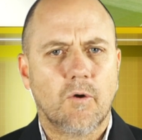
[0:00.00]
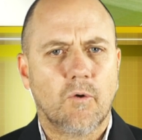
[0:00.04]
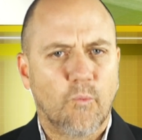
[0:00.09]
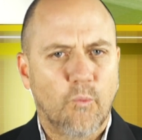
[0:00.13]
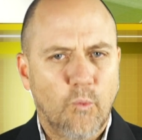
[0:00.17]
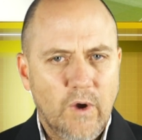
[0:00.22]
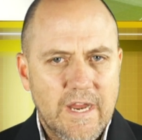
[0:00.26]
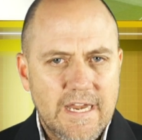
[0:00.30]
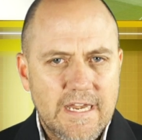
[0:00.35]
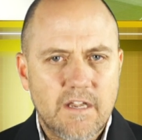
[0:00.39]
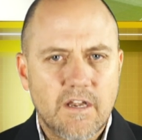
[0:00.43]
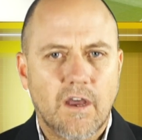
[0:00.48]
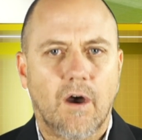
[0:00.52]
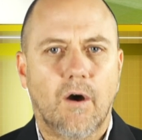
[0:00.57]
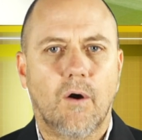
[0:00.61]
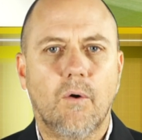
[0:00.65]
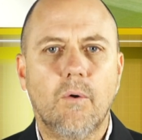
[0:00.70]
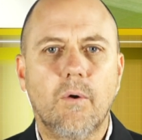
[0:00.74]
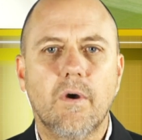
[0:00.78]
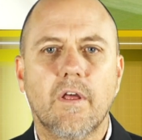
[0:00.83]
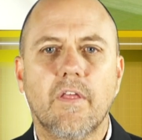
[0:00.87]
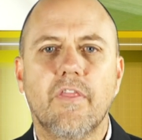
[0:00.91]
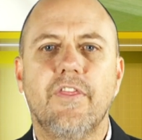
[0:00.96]
We
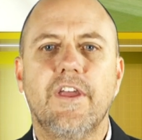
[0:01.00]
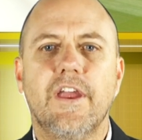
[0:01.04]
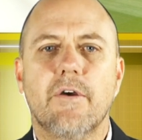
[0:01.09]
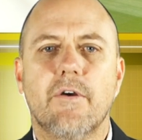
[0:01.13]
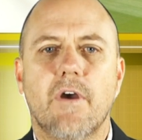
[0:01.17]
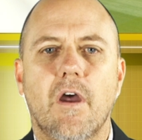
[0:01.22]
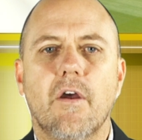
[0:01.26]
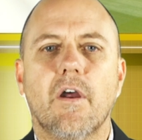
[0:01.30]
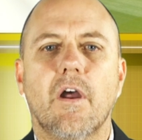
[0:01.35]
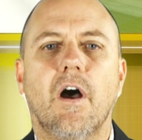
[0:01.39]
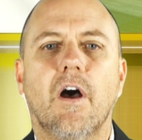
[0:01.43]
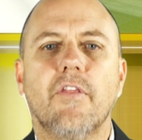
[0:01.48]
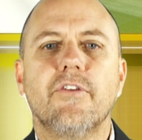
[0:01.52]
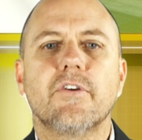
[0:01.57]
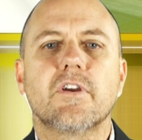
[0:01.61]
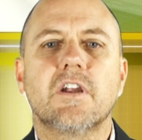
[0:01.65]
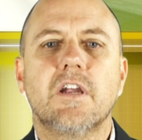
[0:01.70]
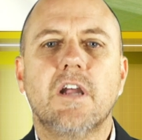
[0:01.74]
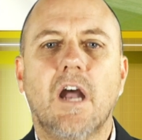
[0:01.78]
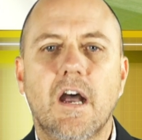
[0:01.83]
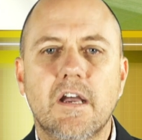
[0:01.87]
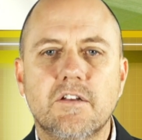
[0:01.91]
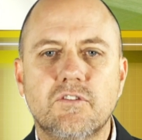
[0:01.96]
know there are other
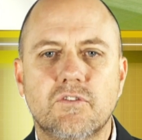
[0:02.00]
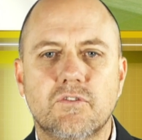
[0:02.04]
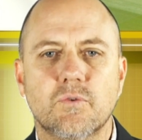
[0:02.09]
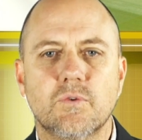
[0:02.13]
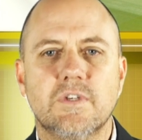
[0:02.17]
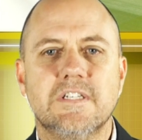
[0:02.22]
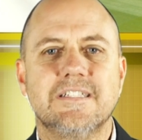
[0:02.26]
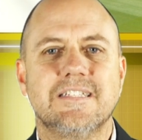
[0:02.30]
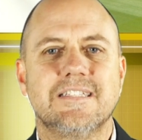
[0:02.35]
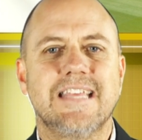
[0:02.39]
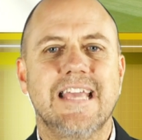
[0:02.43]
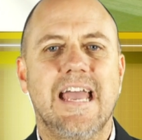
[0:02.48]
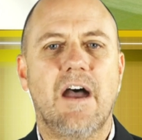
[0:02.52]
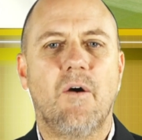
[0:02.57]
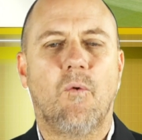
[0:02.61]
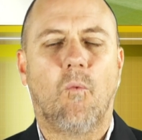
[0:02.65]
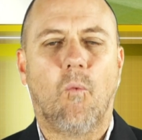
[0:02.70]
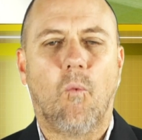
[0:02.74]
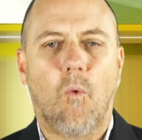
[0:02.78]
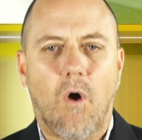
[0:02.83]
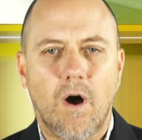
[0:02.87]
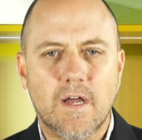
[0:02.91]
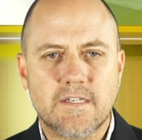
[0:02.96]
countries that
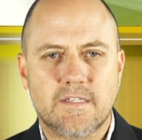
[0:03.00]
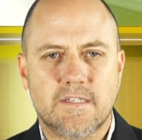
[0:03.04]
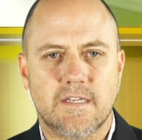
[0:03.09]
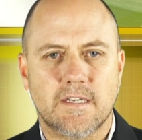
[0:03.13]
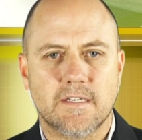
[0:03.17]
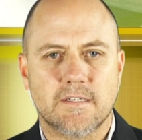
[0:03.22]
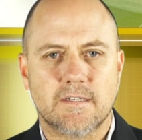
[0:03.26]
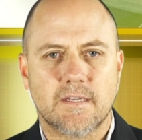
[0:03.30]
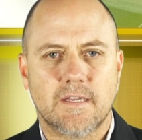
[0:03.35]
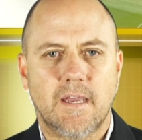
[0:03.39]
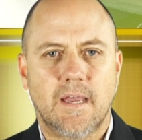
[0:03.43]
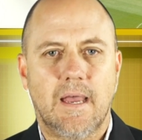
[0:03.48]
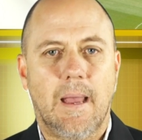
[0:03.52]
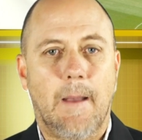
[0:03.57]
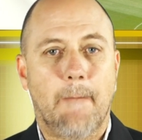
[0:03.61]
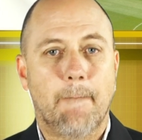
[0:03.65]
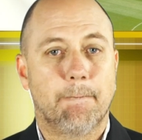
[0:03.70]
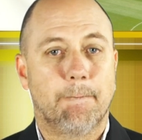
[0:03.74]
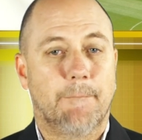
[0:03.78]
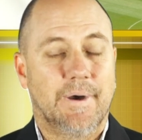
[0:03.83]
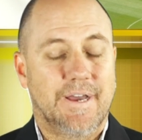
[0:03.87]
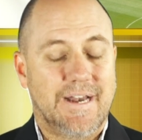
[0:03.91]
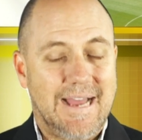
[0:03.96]
want it,
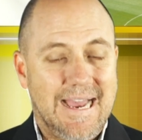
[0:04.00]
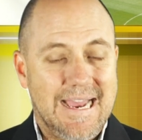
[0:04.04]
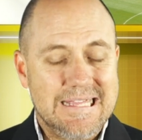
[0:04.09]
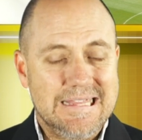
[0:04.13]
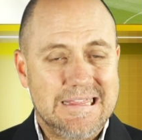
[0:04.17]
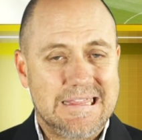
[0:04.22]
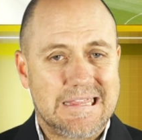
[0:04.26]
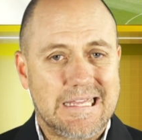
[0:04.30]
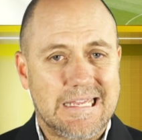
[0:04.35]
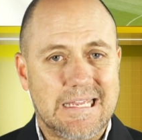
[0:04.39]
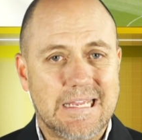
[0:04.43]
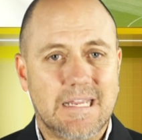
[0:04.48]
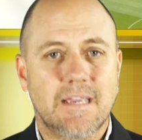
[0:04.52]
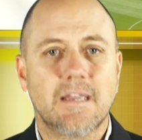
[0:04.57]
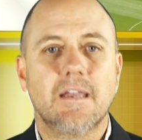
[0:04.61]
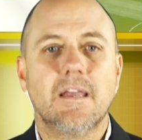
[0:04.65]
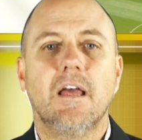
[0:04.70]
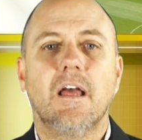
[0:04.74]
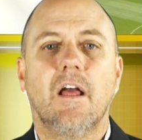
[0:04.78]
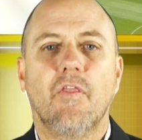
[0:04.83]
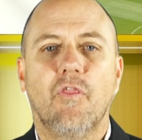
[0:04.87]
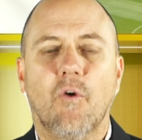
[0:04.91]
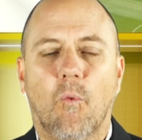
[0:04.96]
but I think
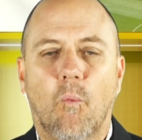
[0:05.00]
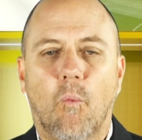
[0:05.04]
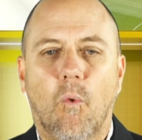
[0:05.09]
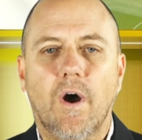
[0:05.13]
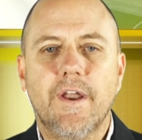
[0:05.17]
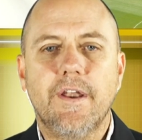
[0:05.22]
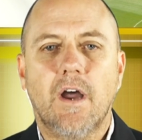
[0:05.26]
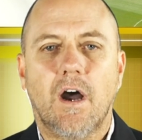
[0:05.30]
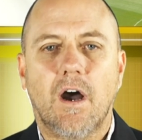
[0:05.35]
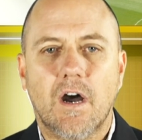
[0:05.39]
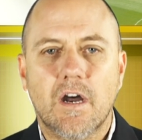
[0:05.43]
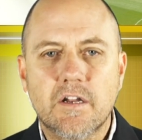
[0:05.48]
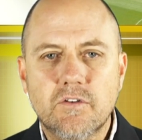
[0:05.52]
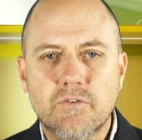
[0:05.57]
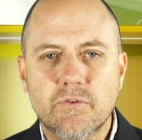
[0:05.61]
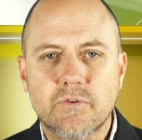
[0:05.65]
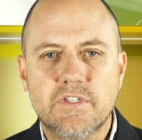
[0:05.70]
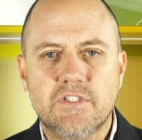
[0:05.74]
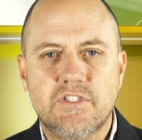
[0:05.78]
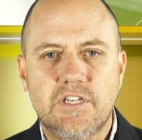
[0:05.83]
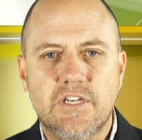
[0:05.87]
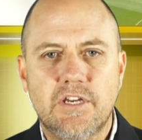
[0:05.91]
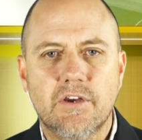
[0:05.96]
the
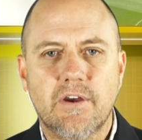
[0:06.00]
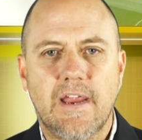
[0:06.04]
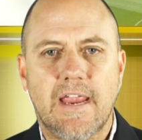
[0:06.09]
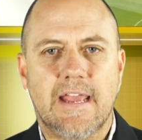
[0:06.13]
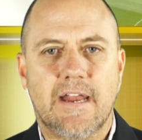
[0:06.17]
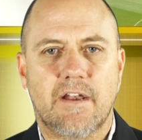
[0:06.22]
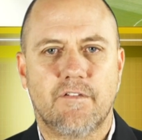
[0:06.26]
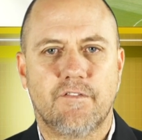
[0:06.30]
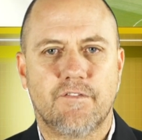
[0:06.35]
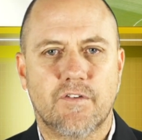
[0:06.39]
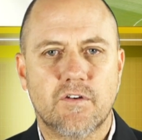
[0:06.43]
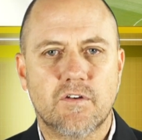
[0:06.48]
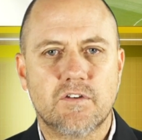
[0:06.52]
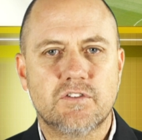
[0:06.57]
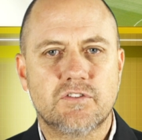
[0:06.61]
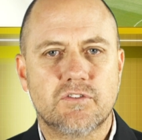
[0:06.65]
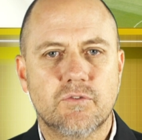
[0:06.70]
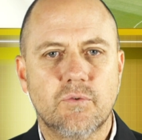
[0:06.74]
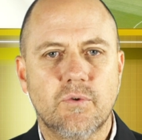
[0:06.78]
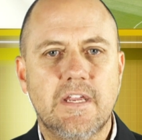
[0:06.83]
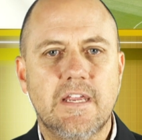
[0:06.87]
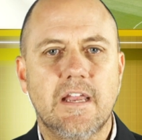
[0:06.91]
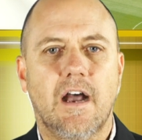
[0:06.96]
100 year
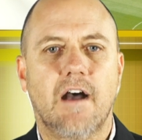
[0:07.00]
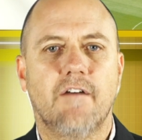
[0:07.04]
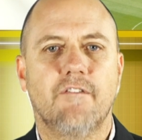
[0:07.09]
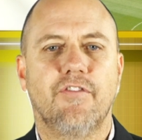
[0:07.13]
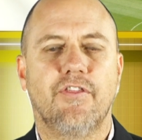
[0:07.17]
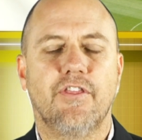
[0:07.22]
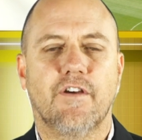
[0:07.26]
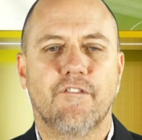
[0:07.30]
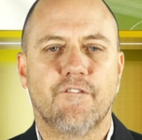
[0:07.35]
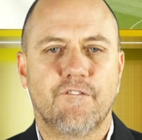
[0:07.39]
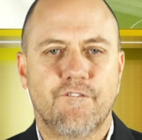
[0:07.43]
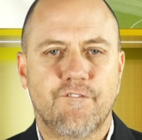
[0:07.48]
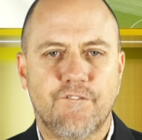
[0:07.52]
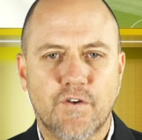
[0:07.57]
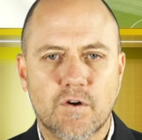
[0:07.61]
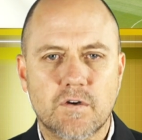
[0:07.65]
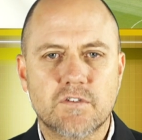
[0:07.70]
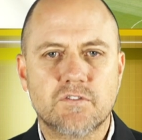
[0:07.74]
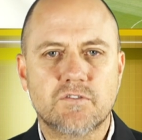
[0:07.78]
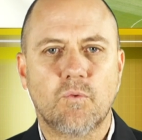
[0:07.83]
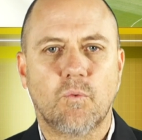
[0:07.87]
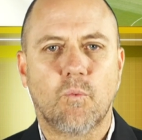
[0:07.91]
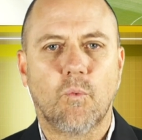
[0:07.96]
anniversary of the
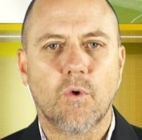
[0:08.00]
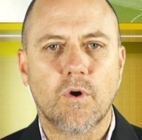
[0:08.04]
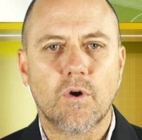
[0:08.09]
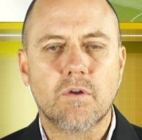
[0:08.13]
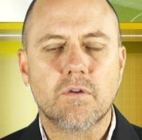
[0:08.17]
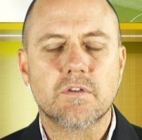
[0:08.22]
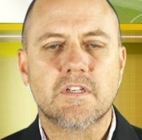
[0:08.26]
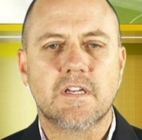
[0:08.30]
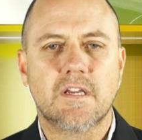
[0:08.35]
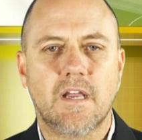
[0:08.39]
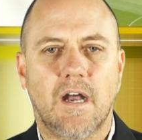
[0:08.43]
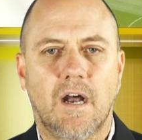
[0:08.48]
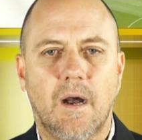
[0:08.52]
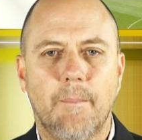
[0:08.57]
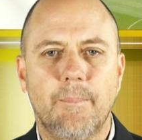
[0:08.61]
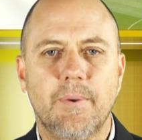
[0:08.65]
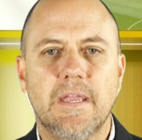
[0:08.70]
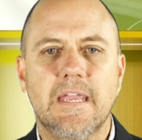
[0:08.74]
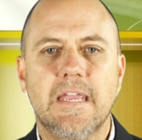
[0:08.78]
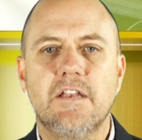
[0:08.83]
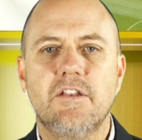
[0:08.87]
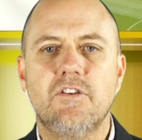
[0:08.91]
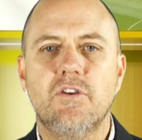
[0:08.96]
first World Cup
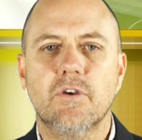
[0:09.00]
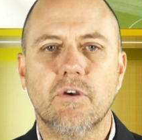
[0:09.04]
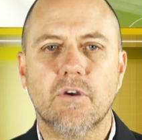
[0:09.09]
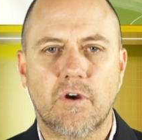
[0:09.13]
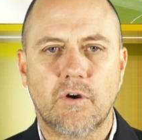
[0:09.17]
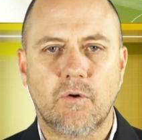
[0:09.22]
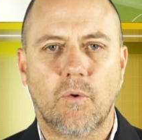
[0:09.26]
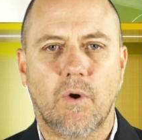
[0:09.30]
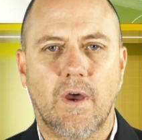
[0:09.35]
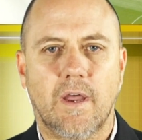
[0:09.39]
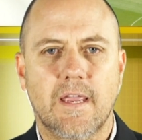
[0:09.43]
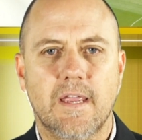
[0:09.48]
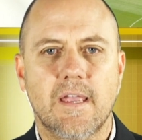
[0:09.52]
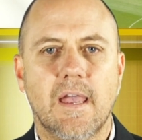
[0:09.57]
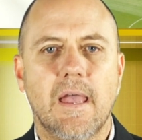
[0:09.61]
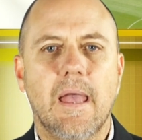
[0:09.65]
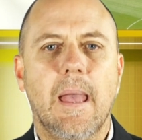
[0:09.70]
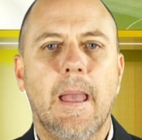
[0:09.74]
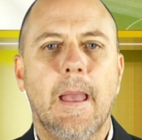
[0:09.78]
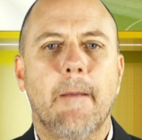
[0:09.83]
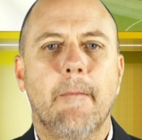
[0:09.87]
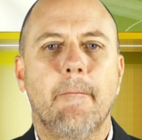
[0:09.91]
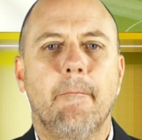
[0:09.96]
in Uruguay
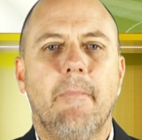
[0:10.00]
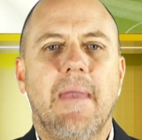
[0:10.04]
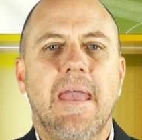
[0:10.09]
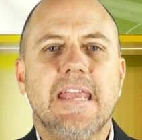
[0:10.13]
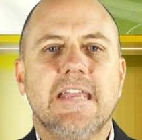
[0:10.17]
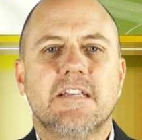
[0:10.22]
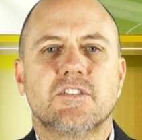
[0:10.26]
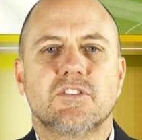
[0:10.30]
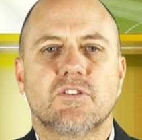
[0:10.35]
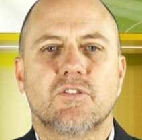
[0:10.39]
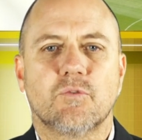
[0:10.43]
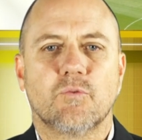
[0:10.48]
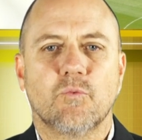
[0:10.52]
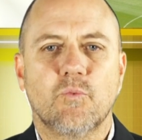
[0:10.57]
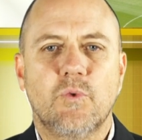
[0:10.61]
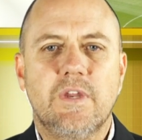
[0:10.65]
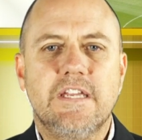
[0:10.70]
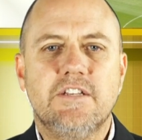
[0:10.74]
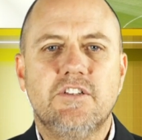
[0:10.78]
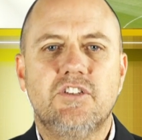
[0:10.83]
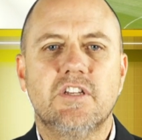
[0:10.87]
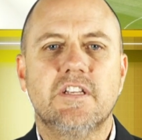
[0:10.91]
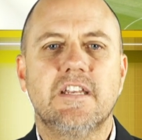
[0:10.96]
makes the
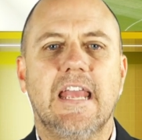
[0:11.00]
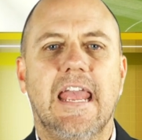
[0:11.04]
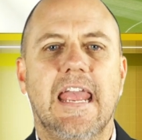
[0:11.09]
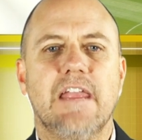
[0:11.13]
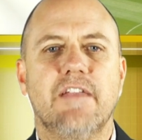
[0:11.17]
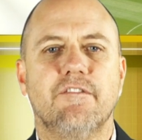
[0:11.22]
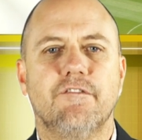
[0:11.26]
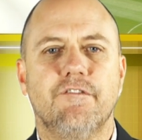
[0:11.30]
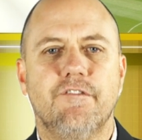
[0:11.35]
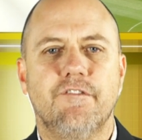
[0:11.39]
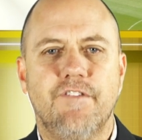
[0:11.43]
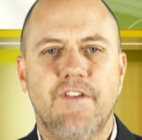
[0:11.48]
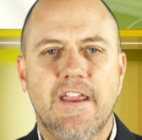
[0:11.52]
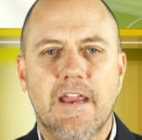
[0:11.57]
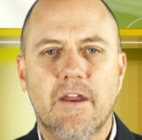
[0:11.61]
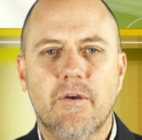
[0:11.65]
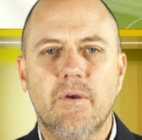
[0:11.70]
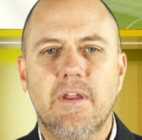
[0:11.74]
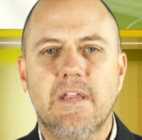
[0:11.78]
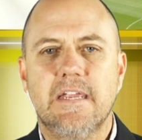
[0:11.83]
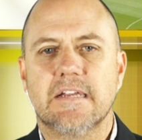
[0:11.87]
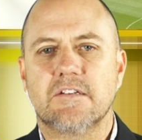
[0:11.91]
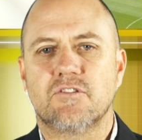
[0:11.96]
region a
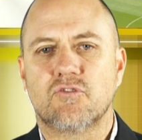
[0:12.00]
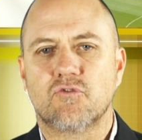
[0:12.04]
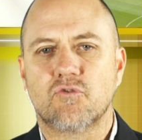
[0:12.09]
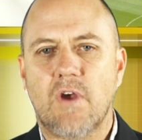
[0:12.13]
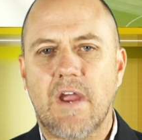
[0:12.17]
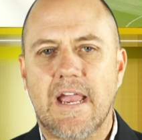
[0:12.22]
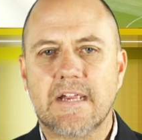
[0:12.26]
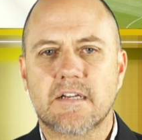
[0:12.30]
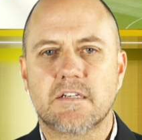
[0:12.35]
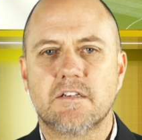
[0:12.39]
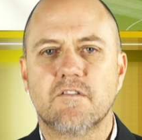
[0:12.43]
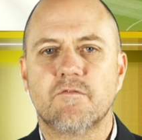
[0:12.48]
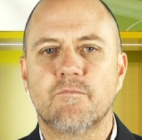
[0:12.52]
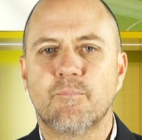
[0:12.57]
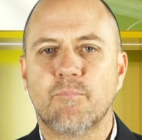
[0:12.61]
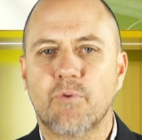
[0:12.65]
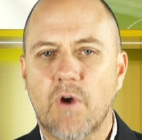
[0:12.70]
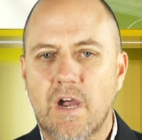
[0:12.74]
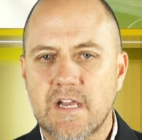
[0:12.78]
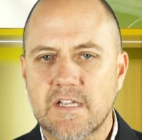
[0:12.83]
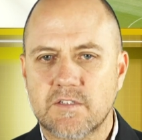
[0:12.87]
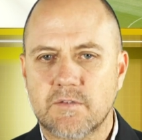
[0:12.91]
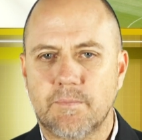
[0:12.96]
very attractive
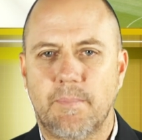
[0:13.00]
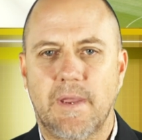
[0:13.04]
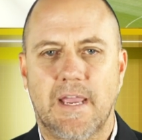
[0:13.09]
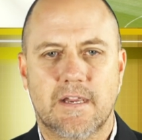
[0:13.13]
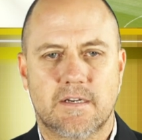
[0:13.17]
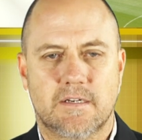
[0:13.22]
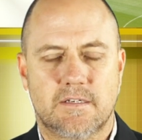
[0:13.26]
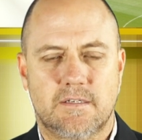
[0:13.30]
prospect,